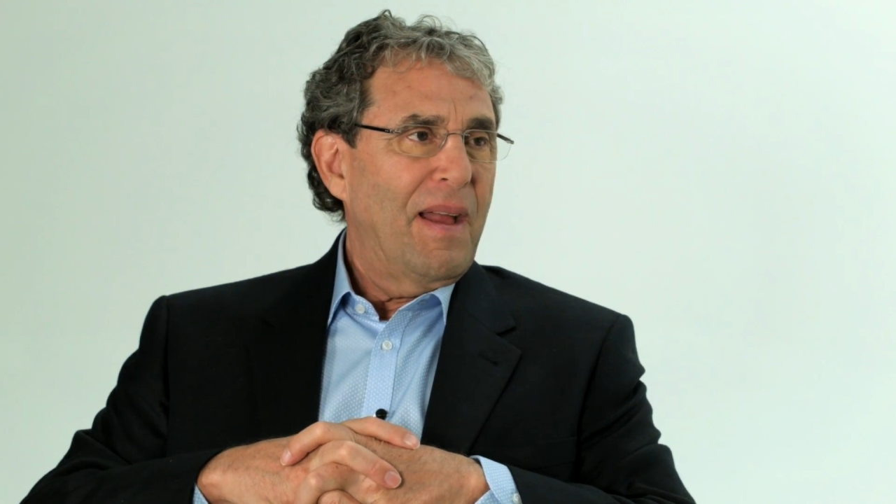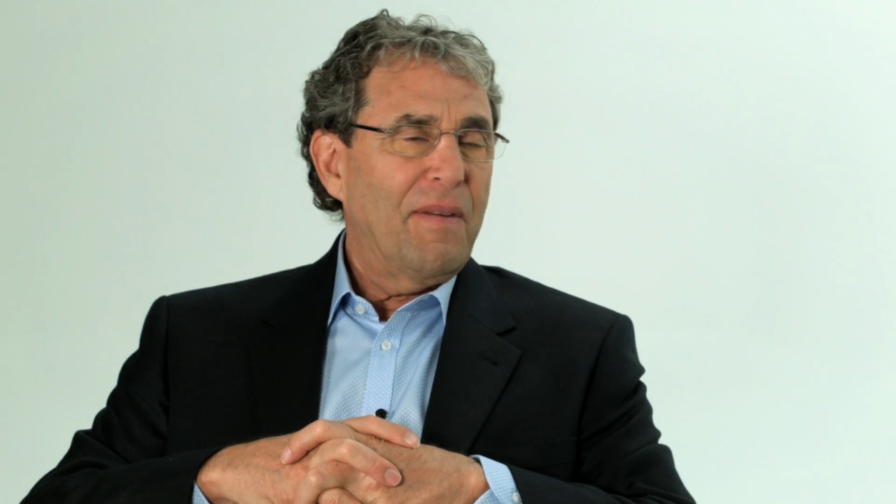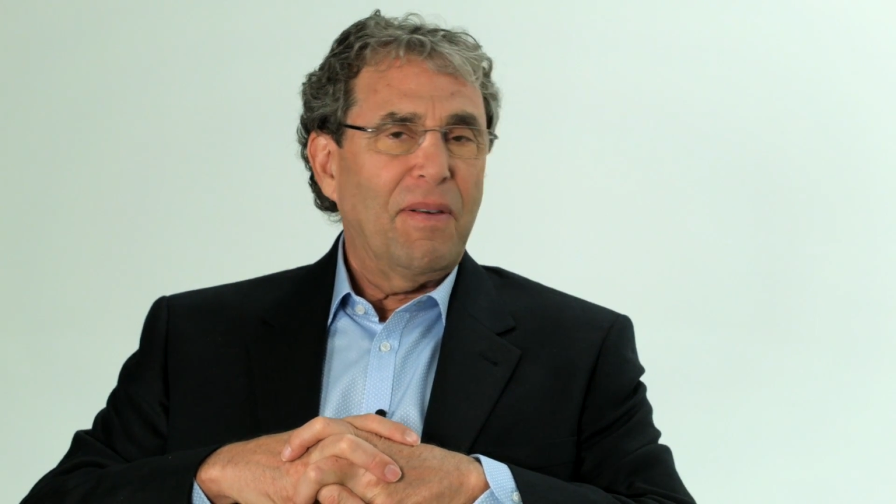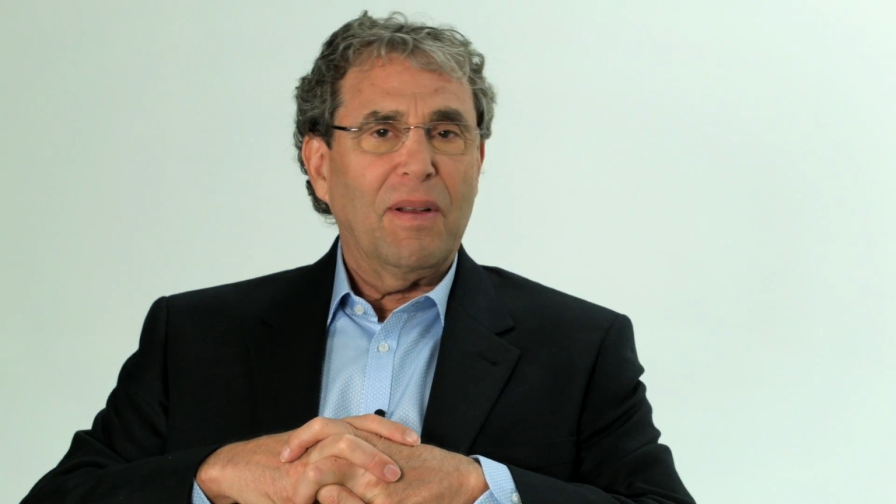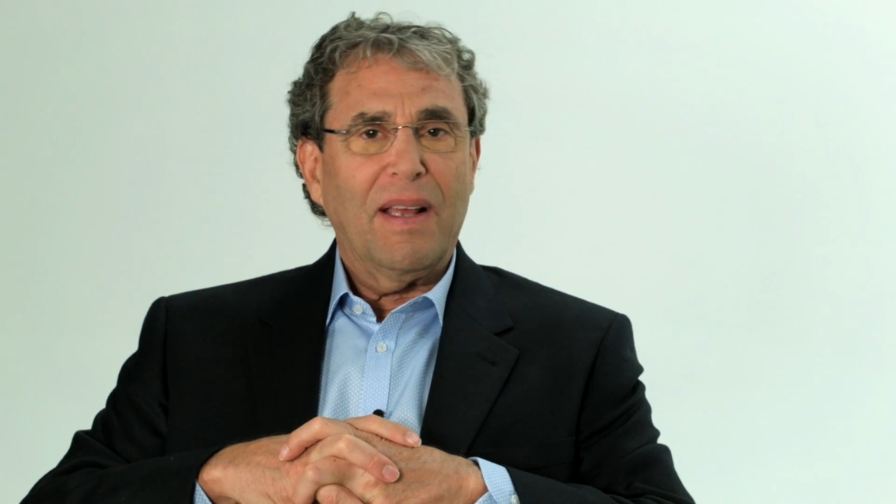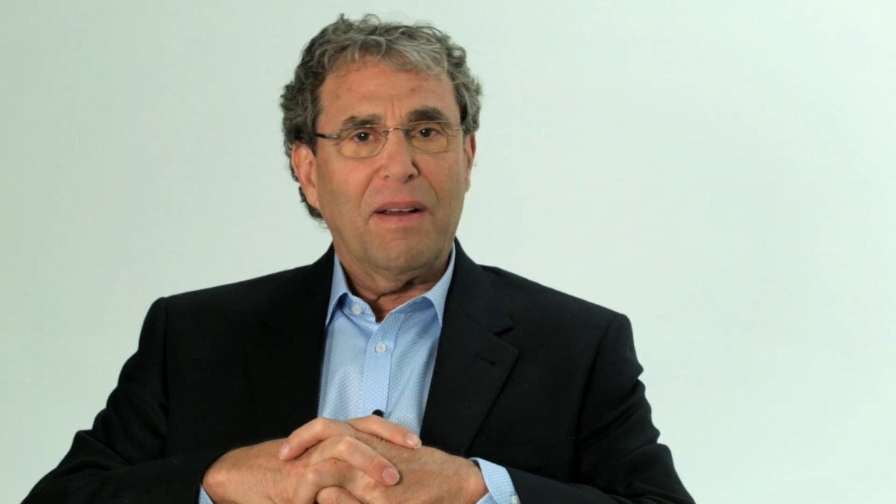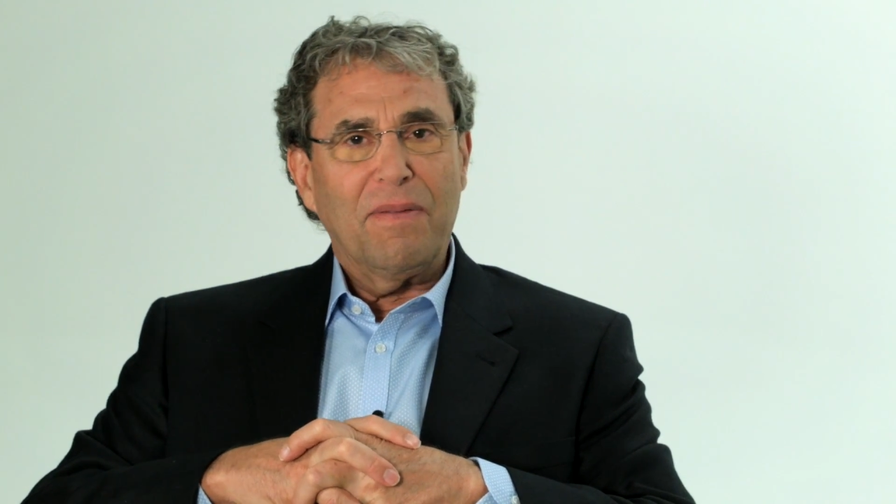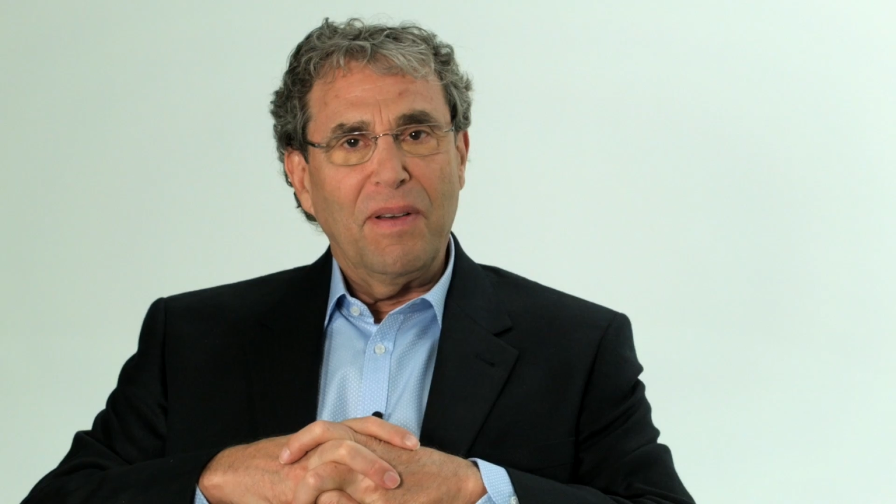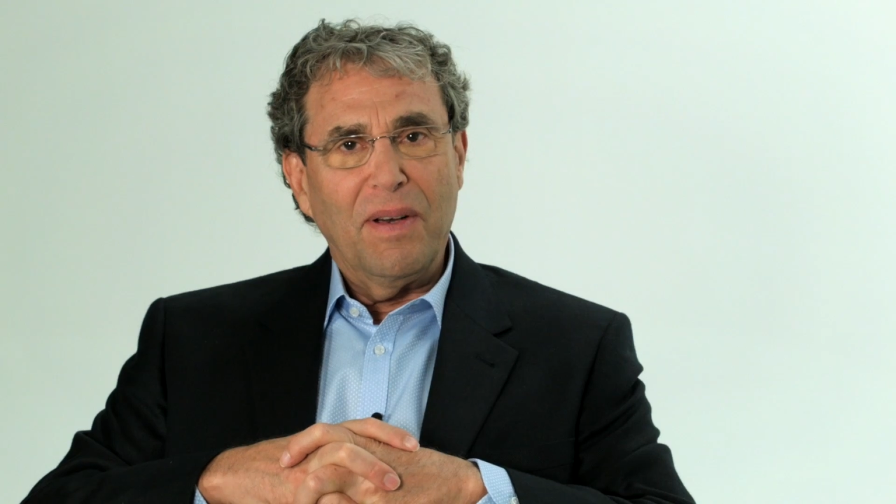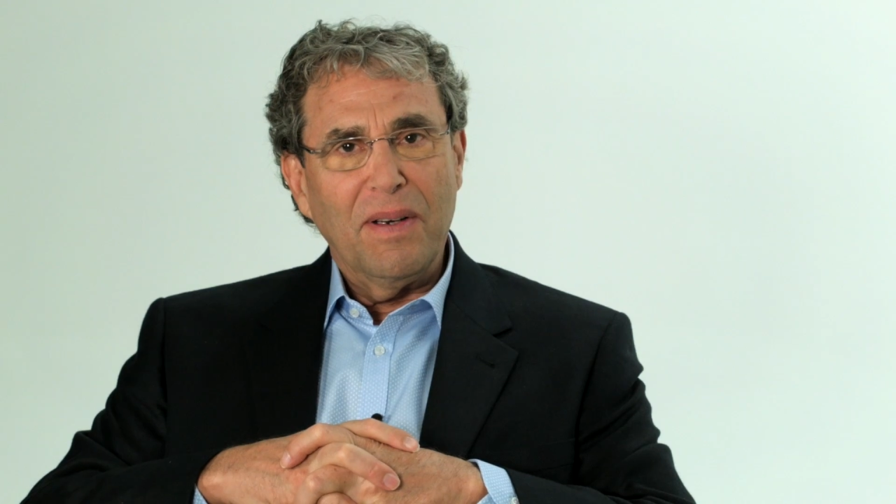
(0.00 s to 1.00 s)
I felt like a
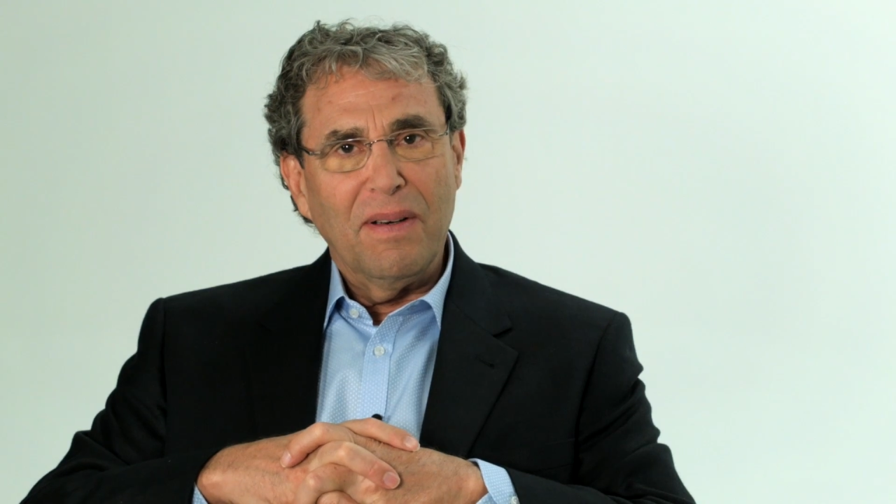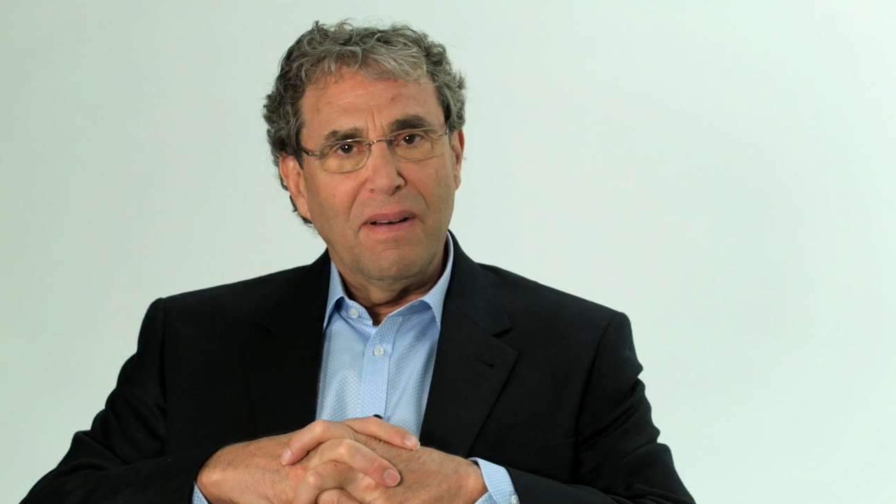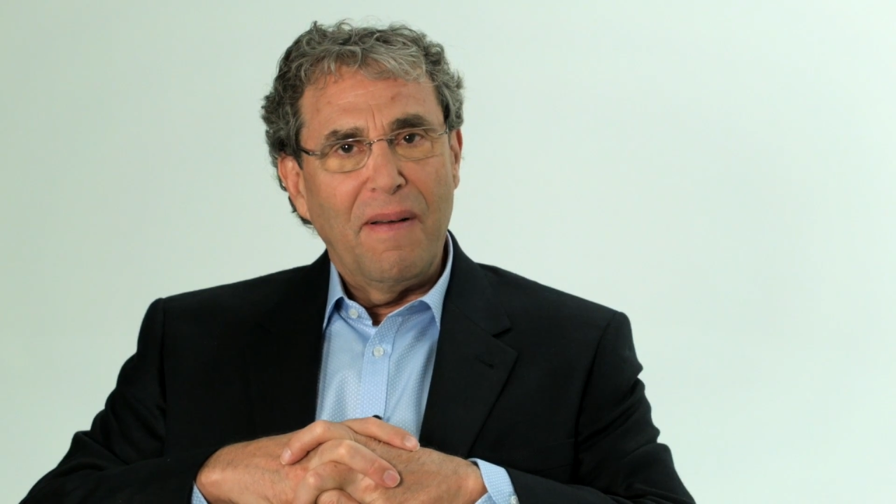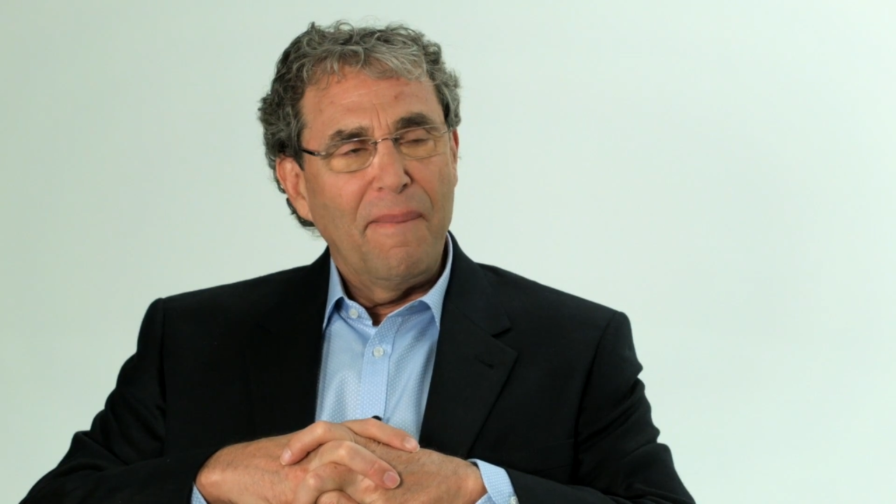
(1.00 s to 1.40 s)
failure.